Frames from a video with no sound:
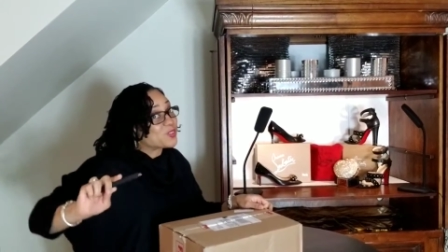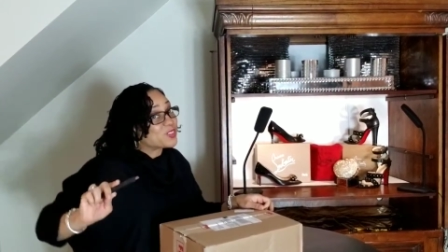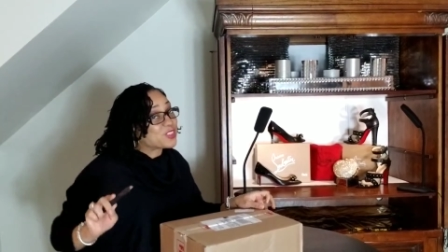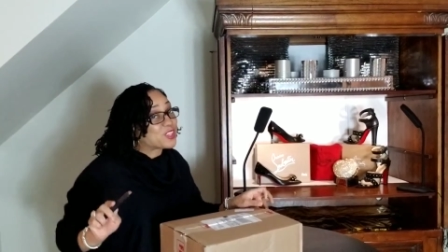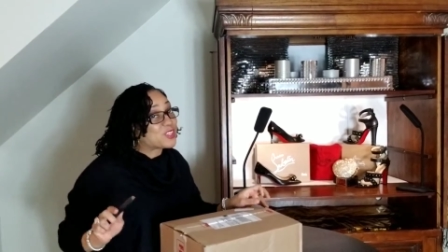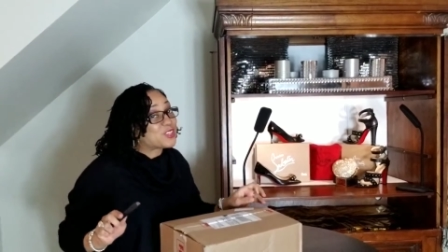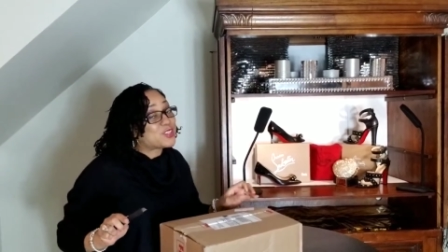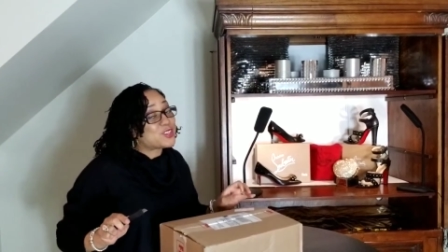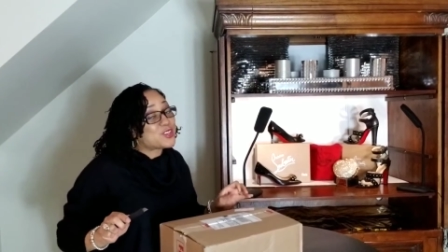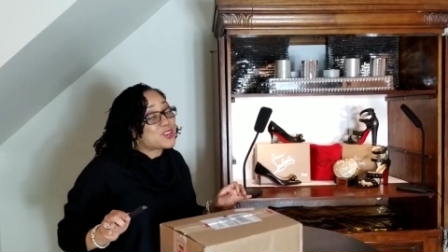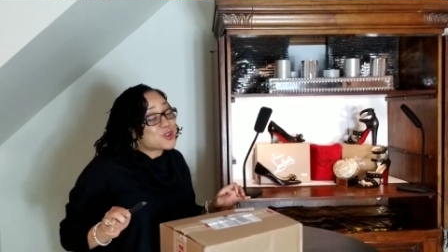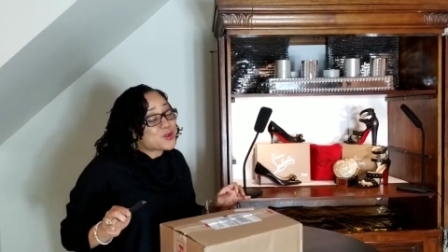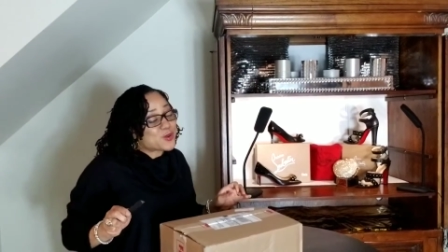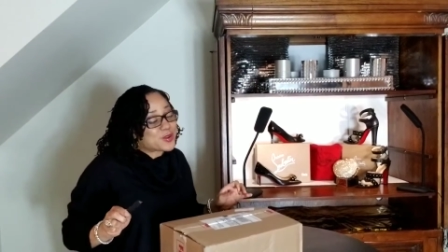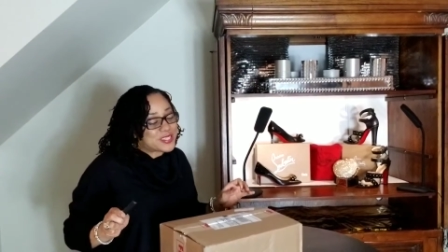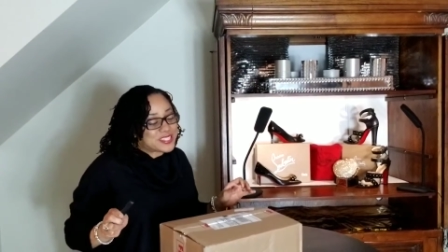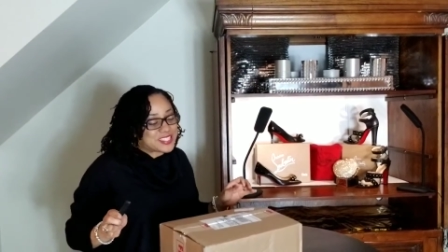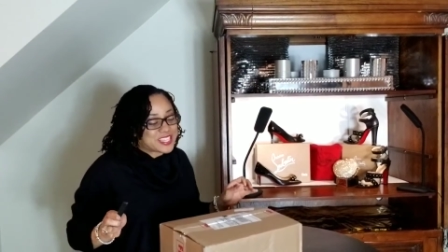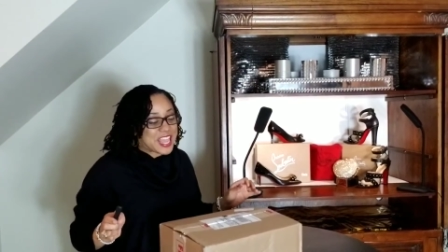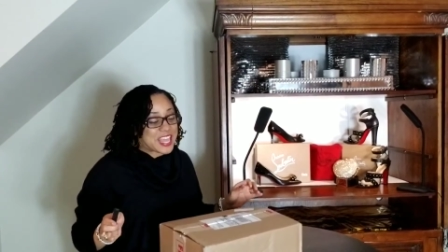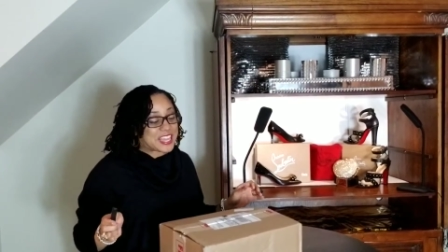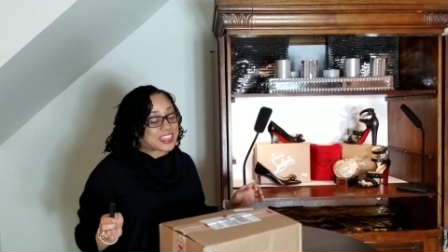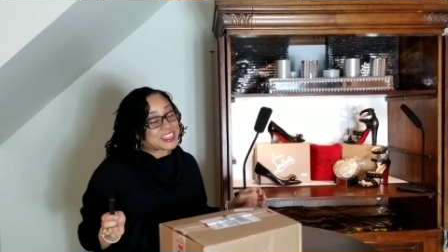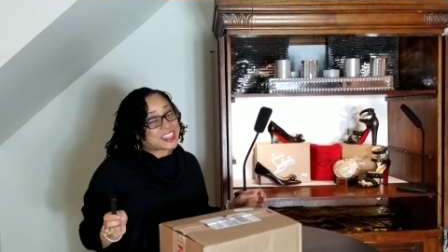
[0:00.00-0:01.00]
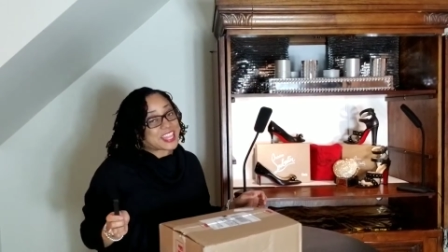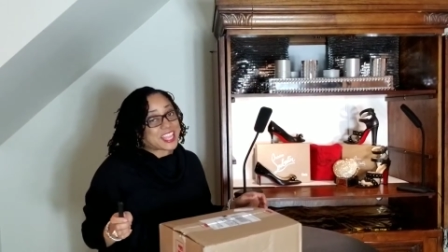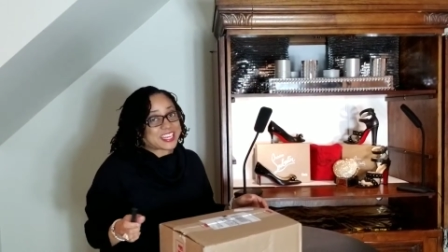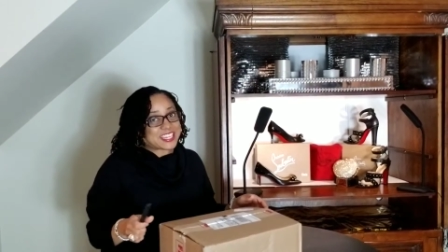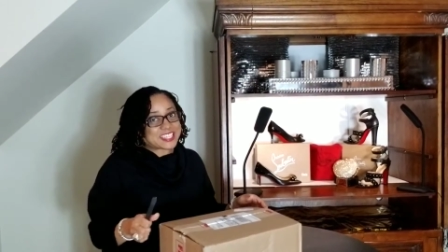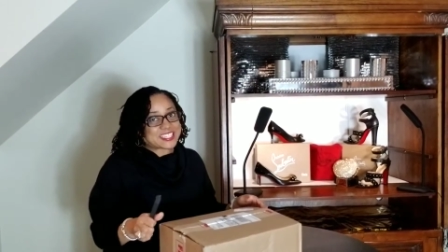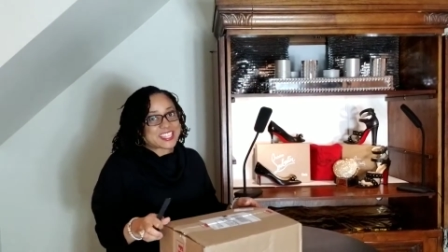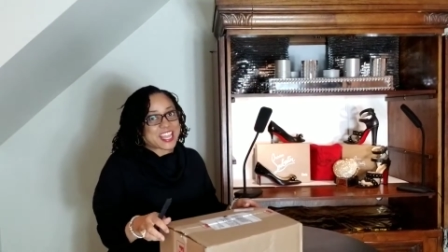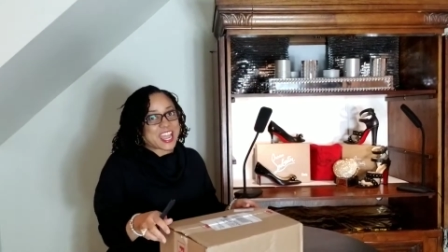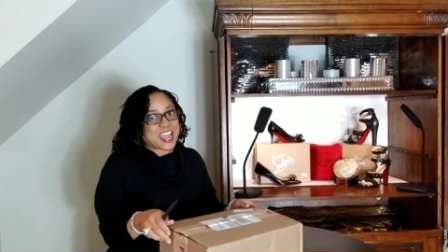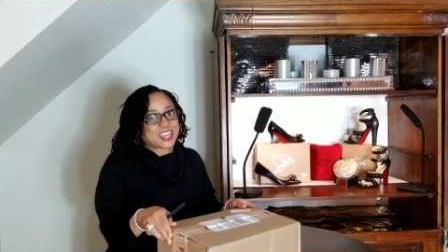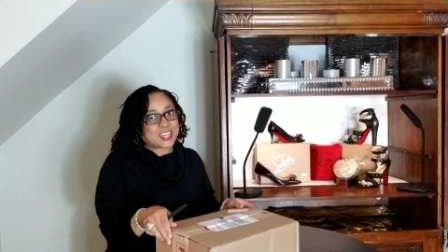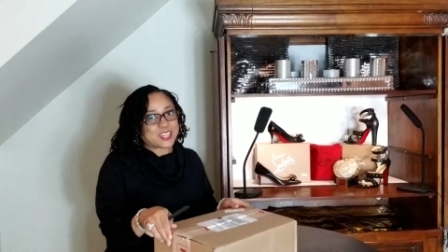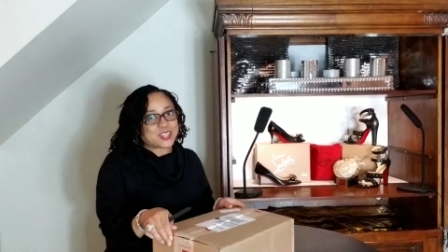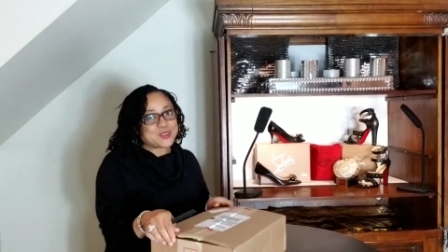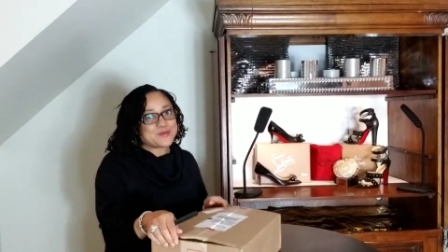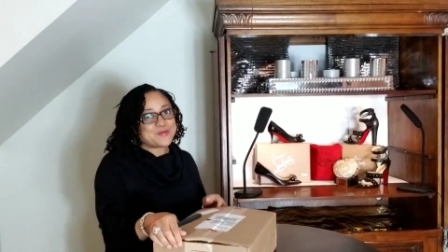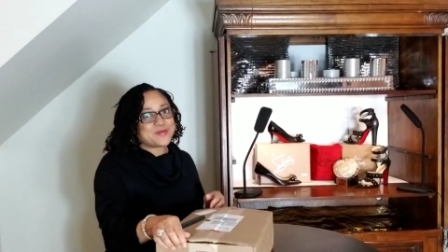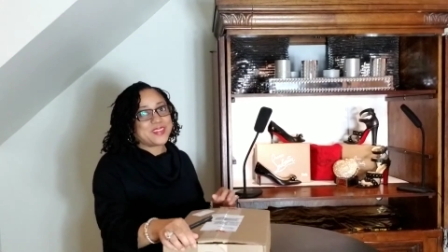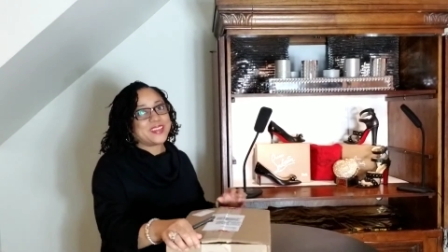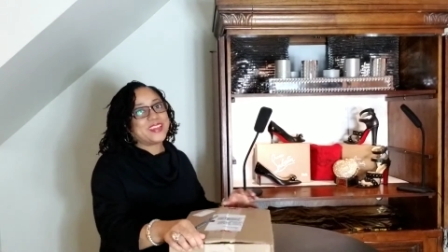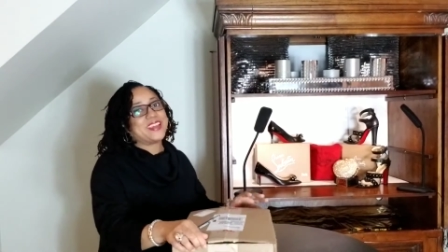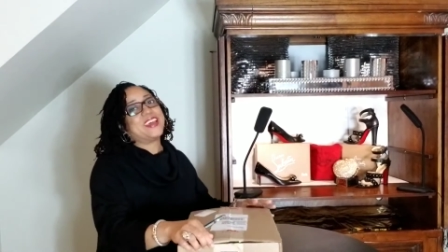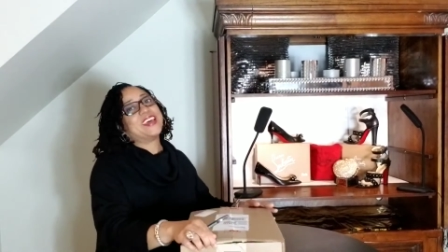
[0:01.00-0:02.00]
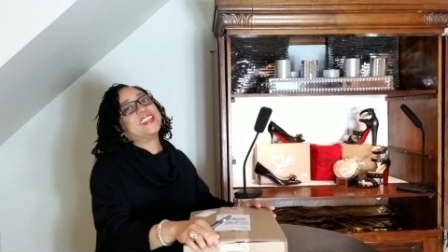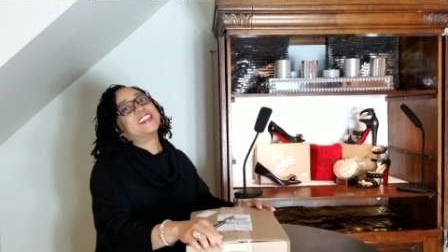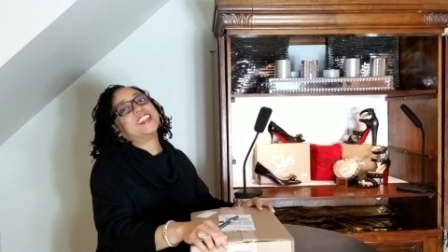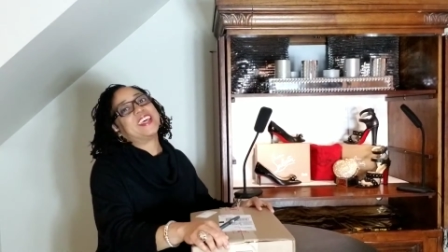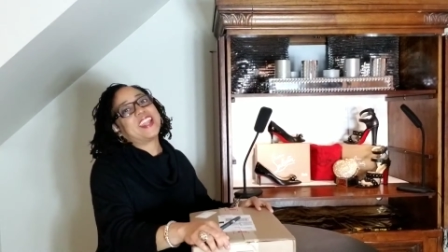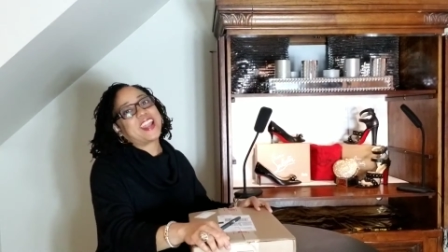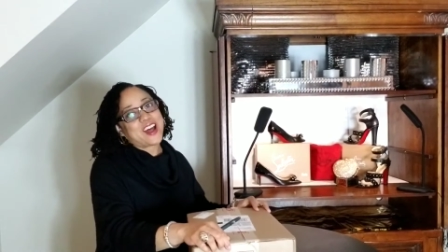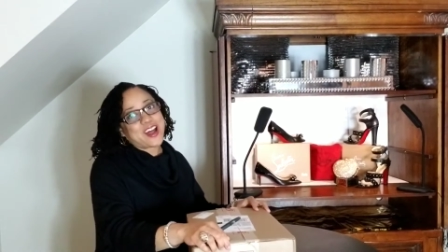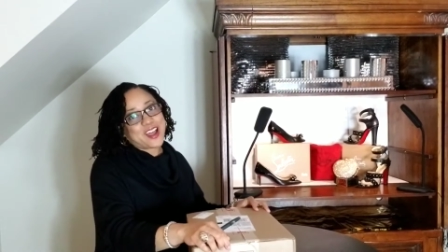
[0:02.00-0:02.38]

the newest and latest item that